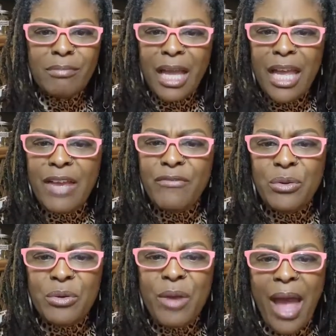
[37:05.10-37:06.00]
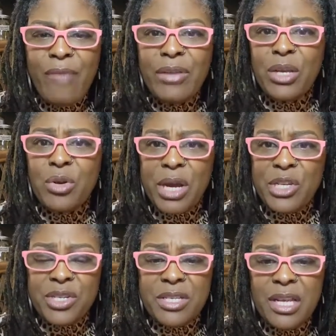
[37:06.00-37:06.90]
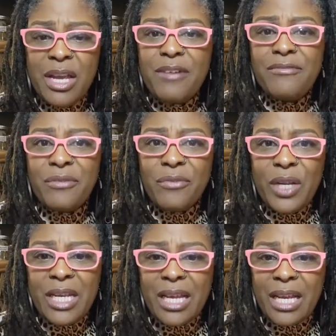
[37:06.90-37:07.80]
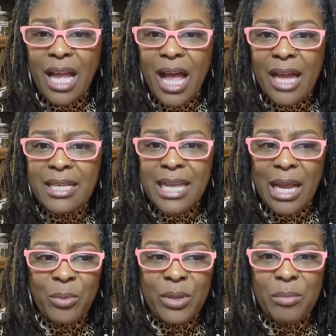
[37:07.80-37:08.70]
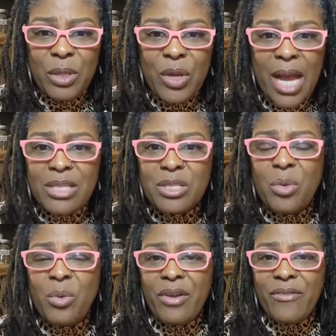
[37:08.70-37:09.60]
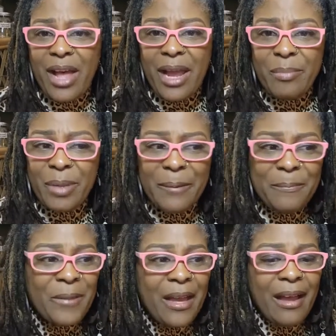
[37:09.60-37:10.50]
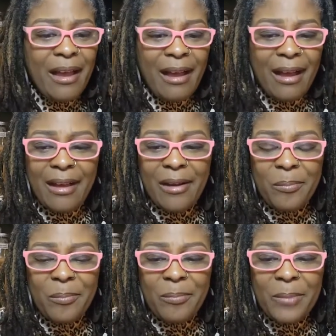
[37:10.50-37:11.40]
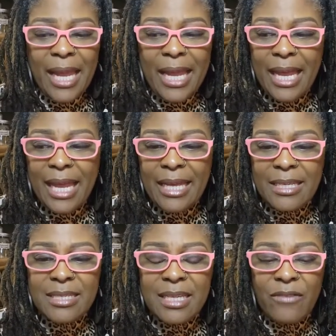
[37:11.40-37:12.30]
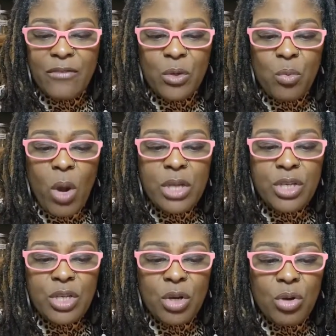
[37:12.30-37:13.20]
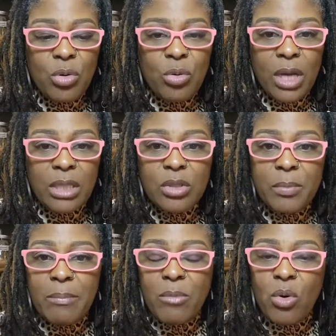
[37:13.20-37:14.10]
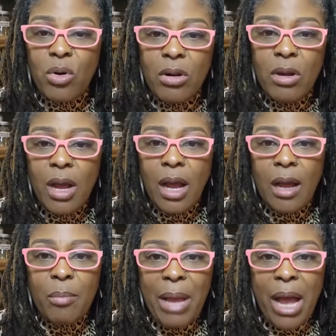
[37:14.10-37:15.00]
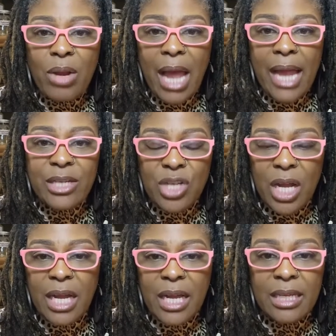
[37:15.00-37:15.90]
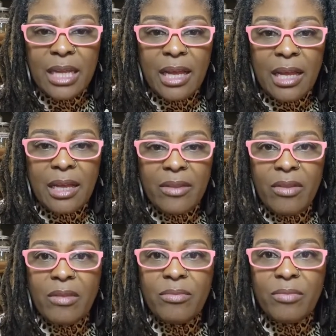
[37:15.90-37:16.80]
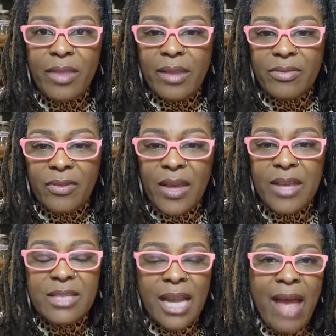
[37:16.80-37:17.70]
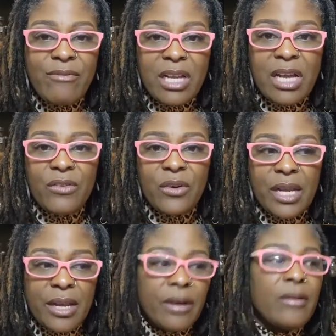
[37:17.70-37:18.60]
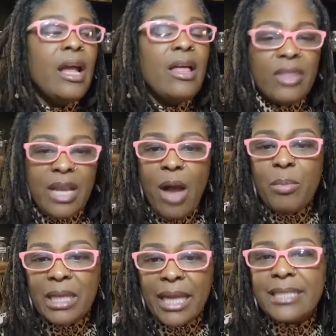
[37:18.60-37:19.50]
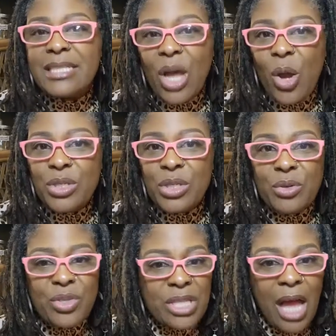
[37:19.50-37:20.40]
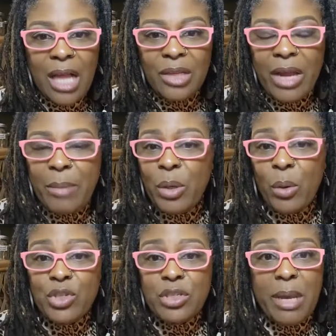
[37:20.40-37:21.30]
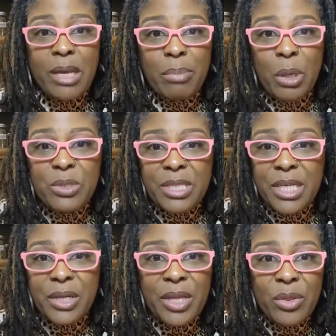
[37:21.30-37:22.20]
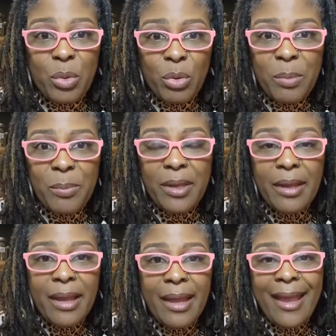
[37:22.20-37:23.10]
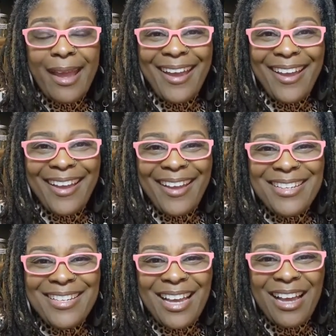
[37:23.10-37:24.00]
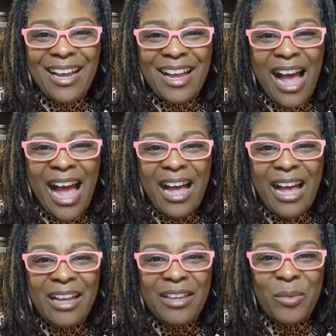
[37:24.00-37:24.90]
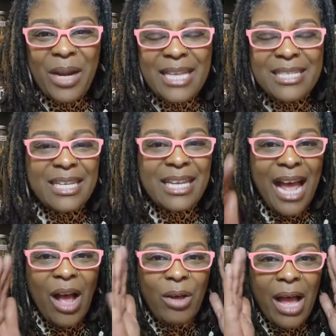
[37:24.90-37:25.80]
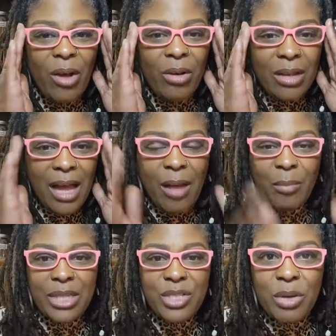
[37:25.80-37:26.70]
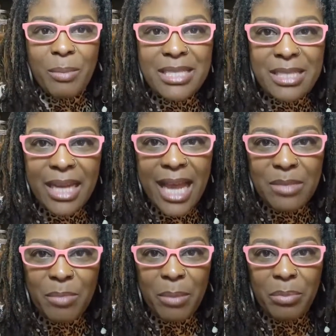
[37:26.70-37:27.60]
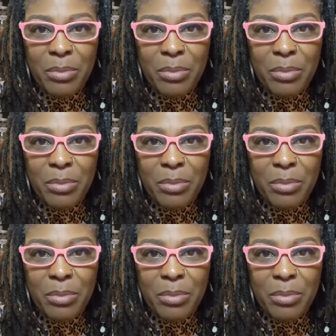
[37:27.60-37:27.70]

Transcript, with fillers: if you have any questions, feel free to get in contact with me. You guys know where to find me. Um, and if you want to know a little bit more about High John, uh, the, the things that I haven't covered here, then I'll be glad to talk to you. Just holler at me or just make a post here in the group. And uh, I, when I see it, I'll, I'll comment. You know, my son has my